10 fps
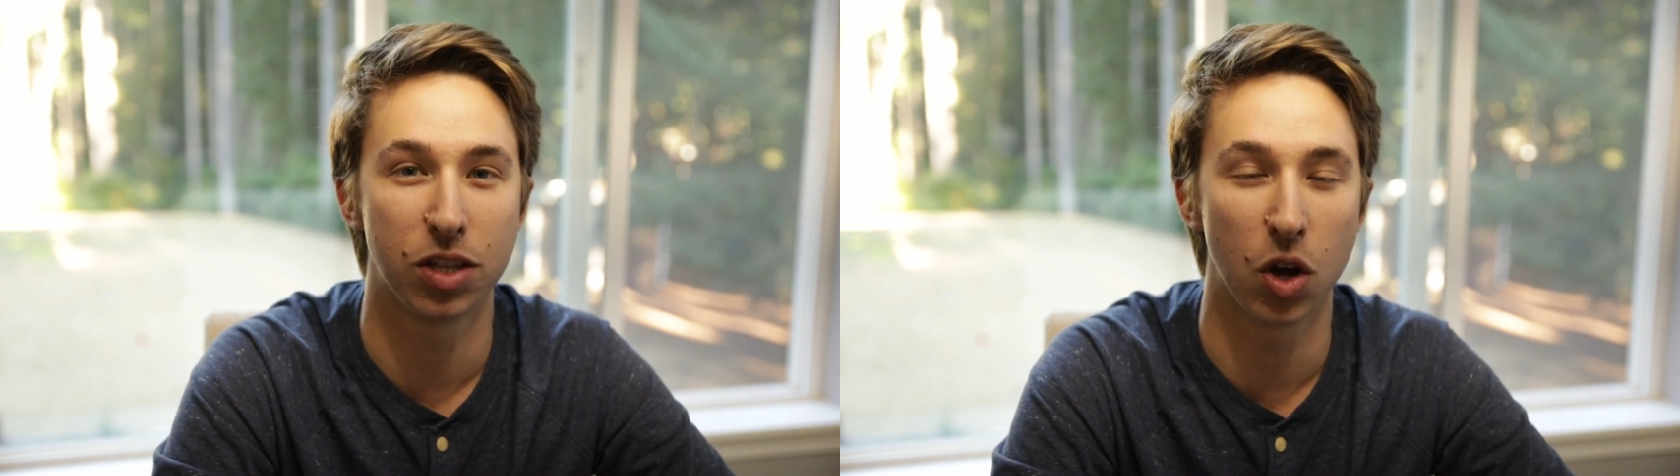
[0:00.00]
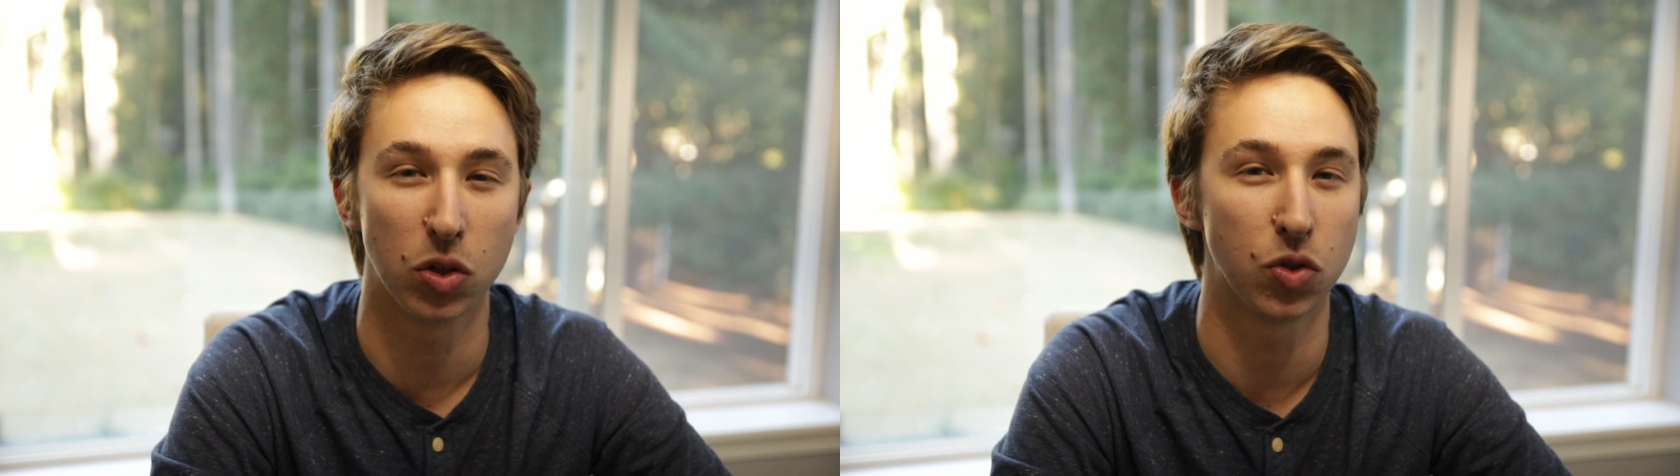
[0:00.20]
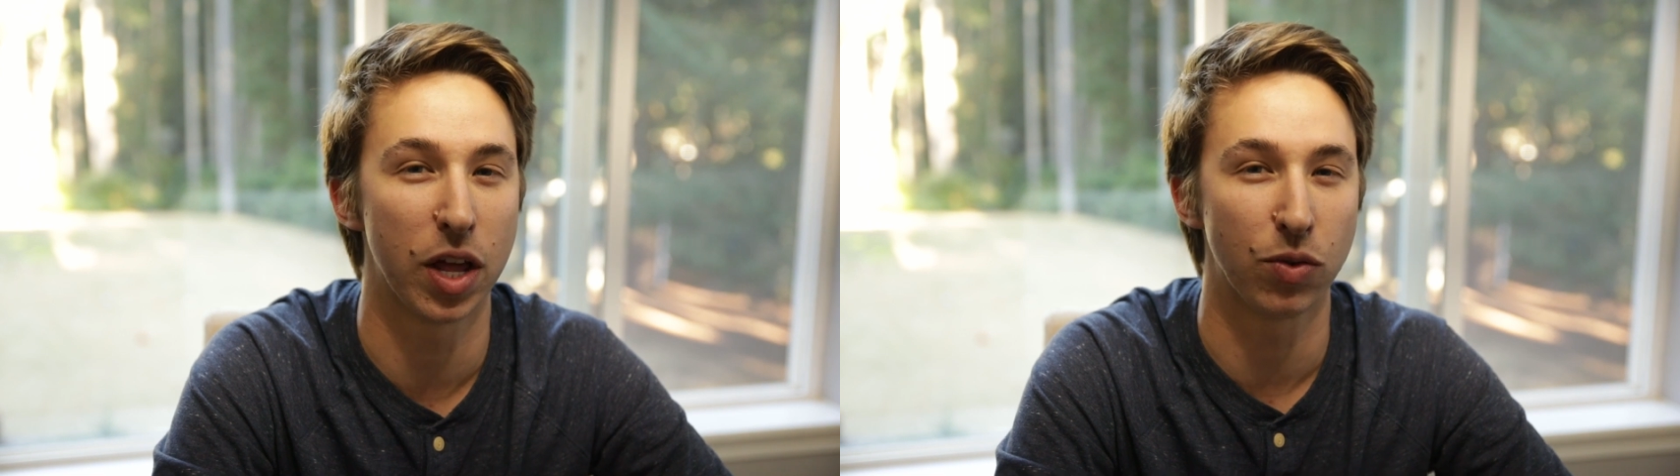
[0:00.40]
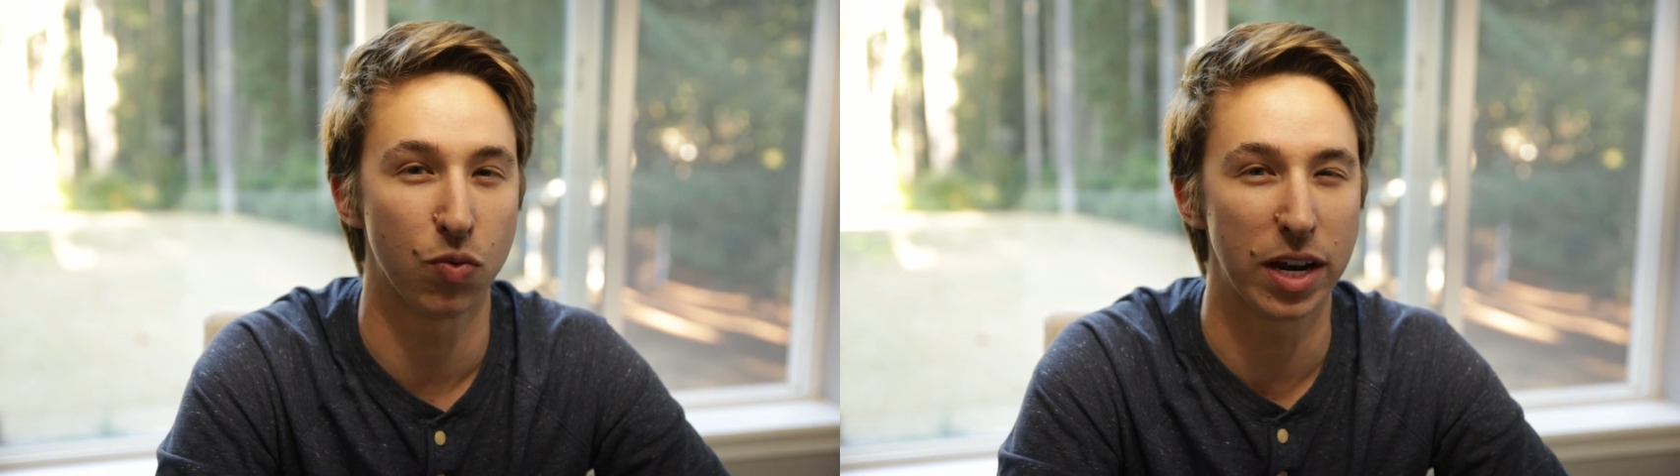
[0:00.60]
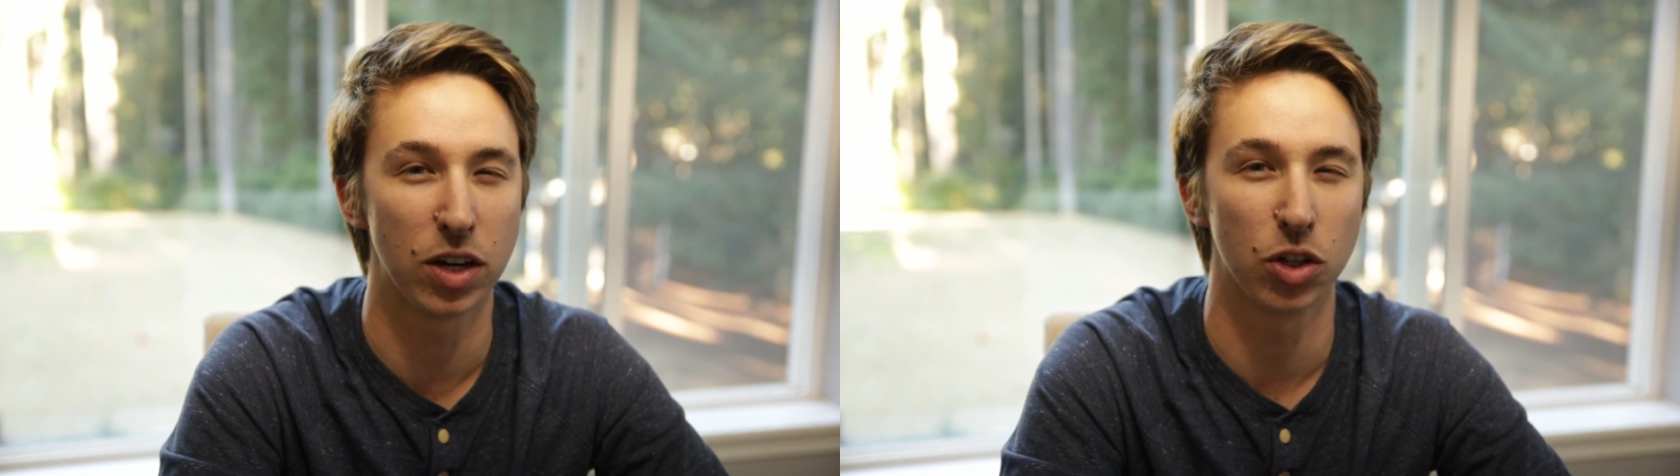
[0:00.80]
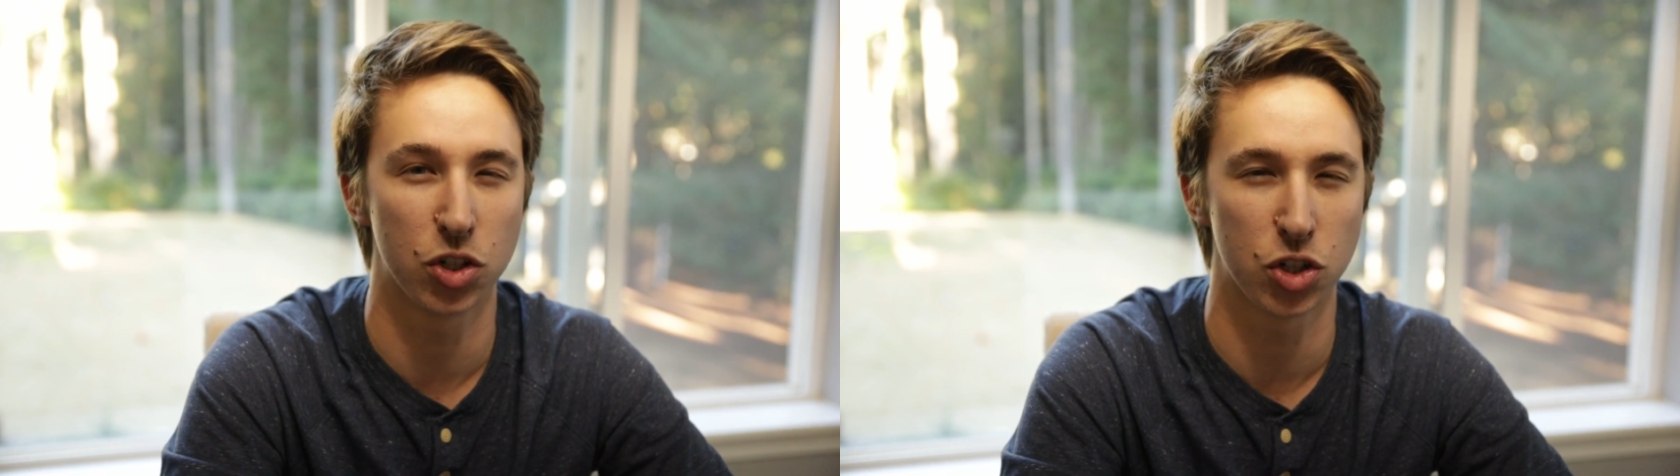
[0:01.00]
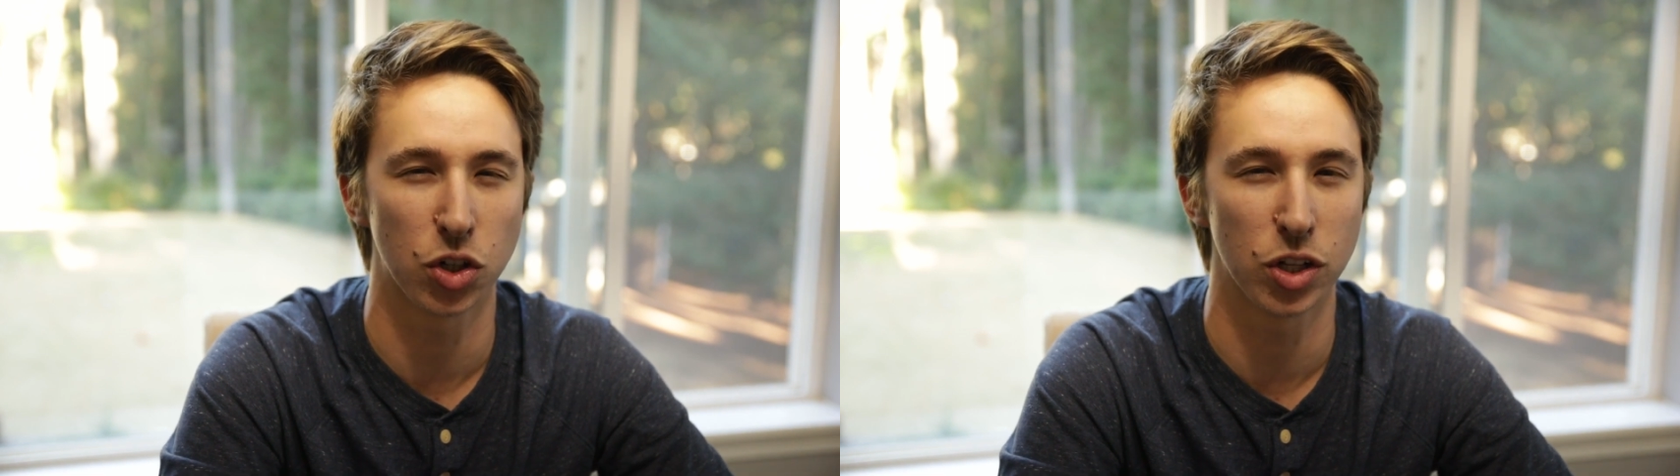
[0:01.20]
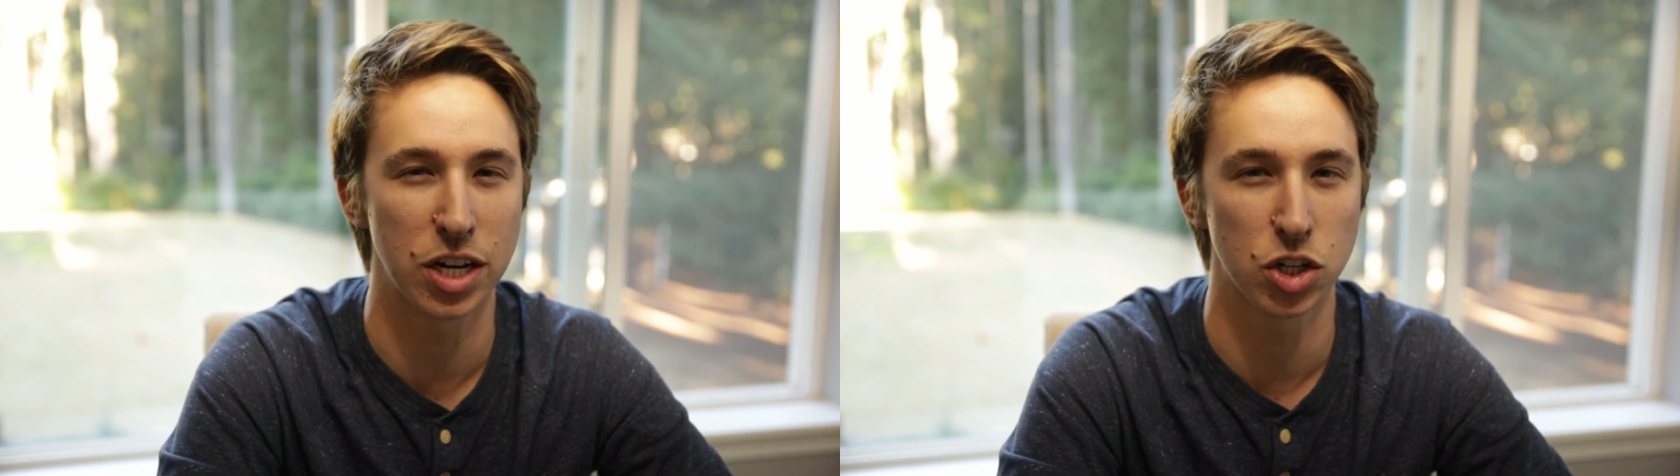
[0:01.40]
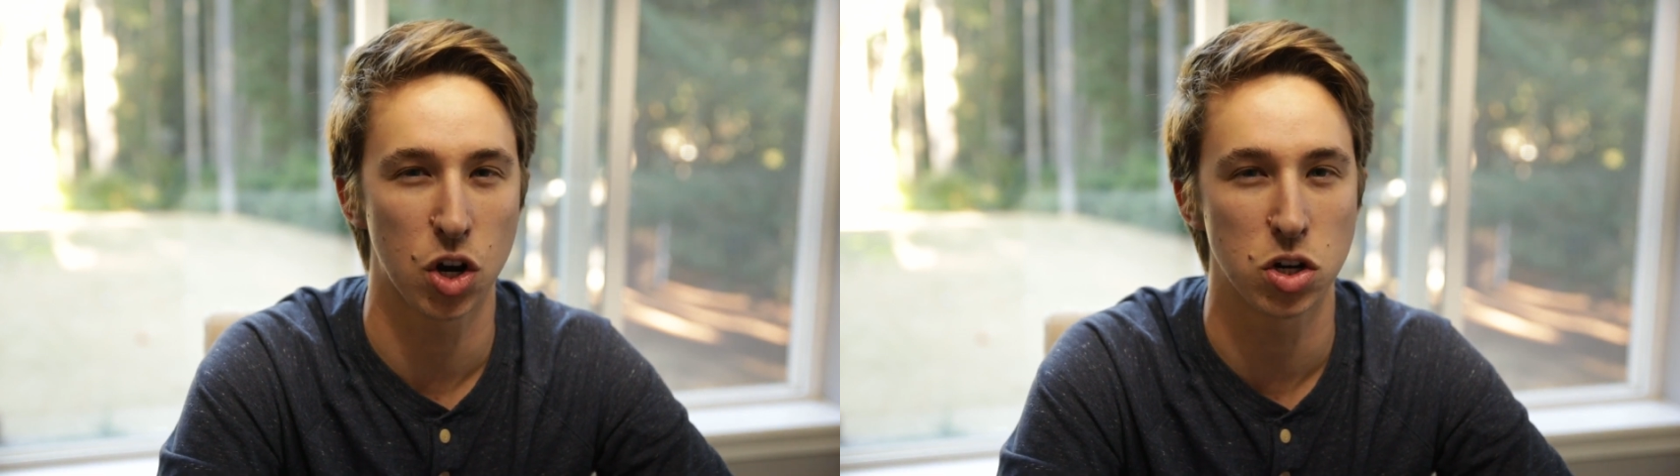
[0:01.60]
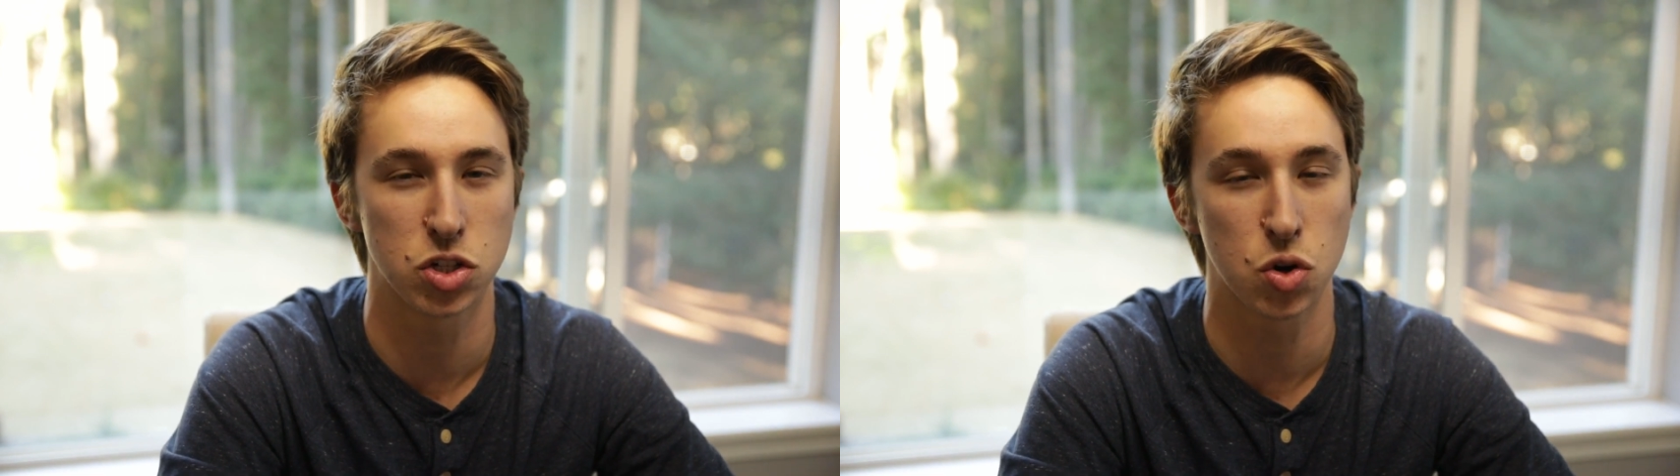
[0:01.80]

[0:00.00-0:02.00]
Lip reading: those like regular circulation cards,